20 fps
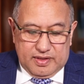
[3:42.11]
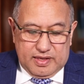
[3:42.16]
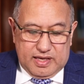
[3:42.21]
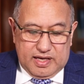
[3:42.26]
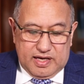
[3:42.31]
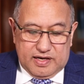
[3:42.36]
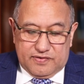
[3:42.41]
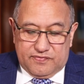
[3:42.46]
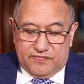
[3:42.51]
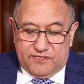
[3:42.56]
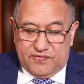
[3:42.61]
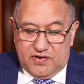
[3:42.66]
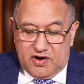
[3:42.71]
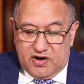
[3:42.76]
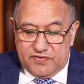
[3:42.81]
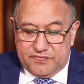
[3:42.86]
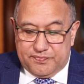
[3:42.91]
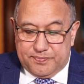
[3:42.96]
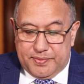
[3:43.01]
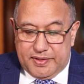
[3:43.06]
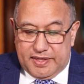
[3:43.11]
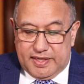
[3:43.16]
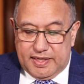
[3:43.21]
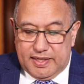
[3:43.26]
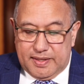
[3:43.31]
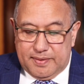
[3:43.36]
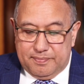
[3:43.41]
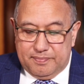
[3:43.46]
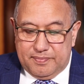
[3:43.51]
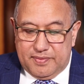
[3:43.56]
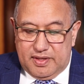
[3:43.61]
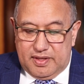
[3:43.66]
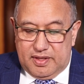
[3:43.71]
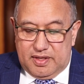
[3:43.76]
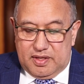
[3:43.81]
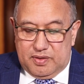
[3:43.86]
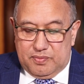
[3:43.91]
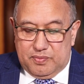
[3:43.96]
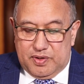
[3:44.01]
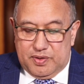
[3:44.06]
At 5 p.m.
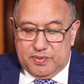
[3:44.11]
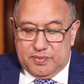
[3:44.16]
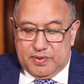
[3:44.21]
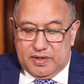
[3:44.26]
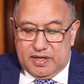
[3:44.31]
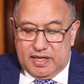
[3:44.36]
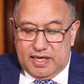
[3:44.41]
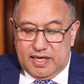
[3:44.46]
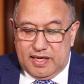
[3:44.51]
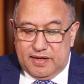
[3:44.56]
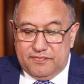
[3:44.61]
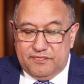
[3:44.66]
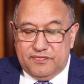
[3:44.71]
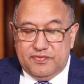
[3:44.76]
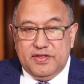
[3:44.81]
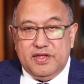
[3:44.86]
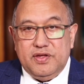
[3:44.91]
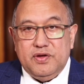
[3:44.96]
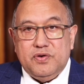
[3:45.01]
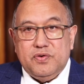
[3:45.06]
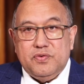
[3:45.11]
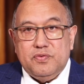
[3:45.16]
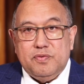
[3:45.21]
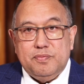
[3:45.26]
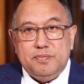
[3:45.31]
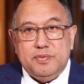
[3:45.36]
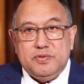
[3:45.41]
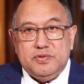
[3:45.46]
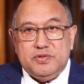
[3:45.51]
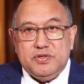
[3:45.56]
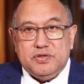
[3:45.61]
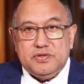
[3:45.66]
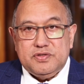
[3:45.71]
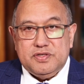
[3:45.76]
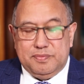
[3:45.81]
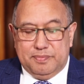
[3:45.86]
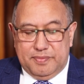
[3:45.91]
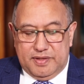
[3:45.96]
we will have the Honourable Dr.